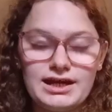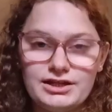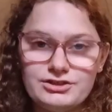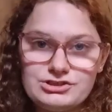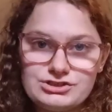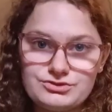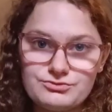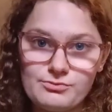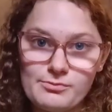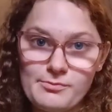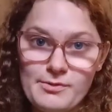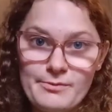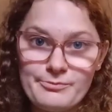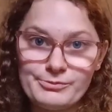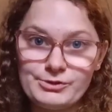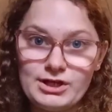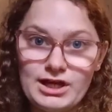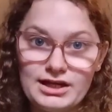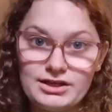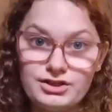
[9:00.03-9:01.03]
I just
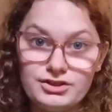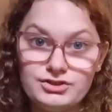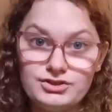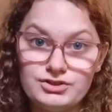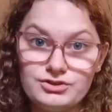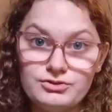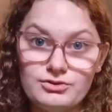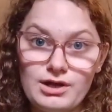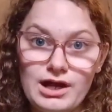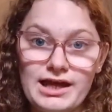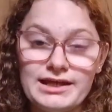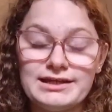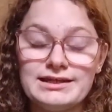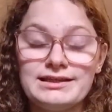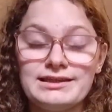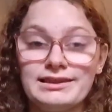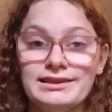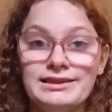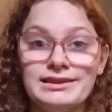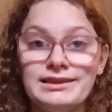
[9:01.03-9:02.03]
remembered I could do? I can
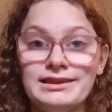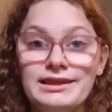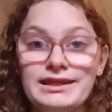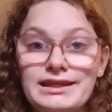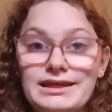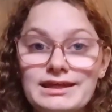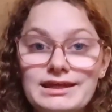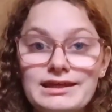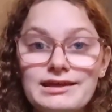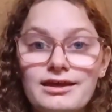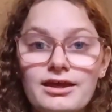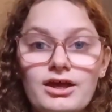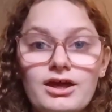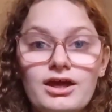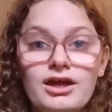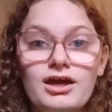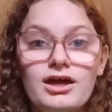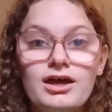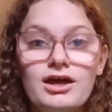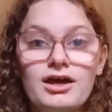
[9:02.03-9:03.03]
link
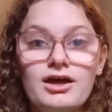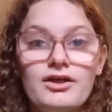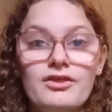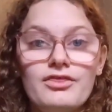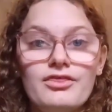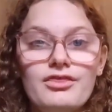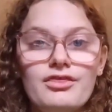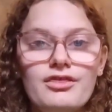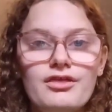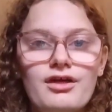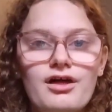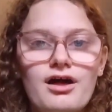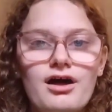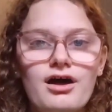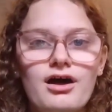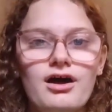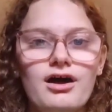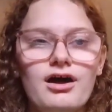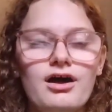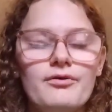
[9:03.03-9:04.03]

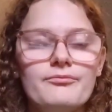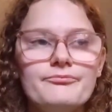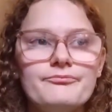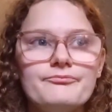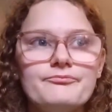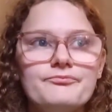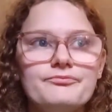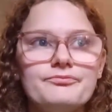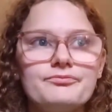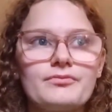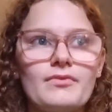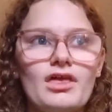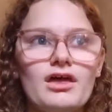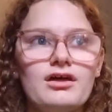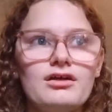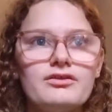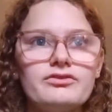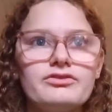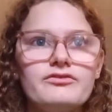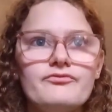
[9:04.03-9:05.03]
the
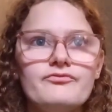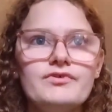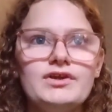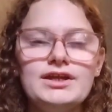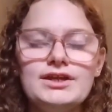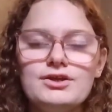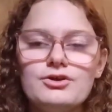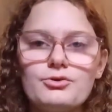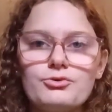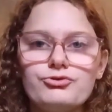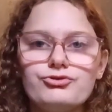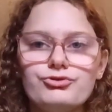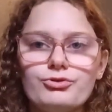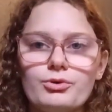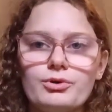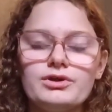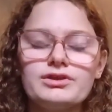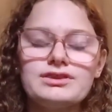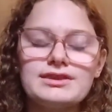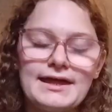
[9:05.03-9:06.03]
video
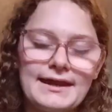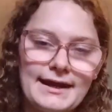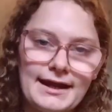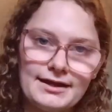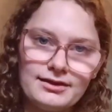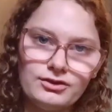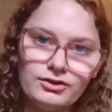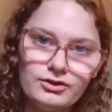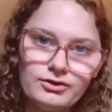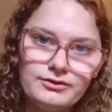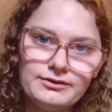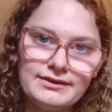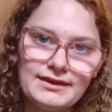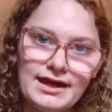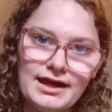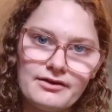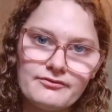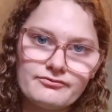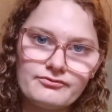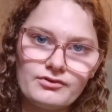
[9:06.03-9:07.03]
short that I learned
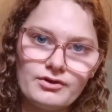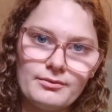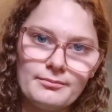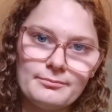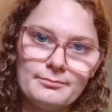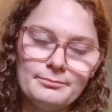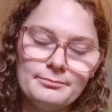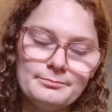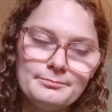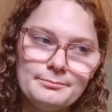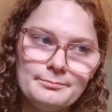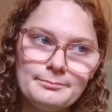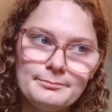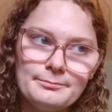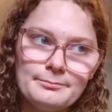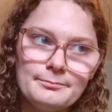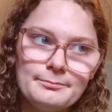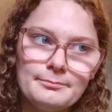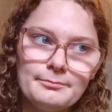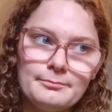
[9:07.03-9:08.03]
that from
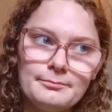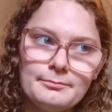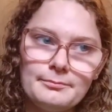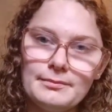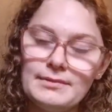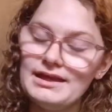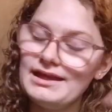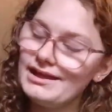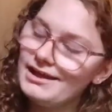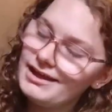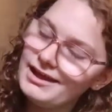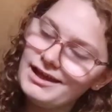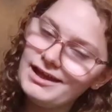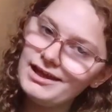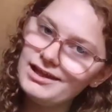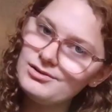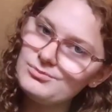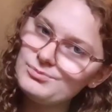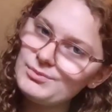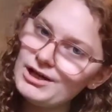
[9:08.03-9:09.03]

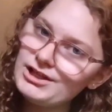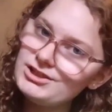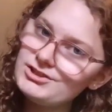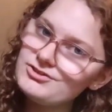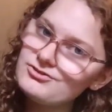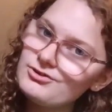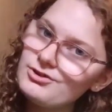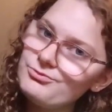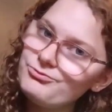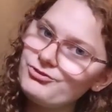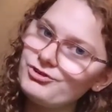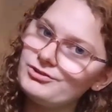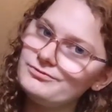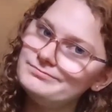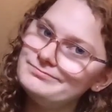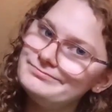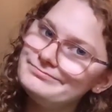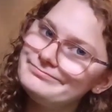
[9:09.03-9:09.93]
in my description.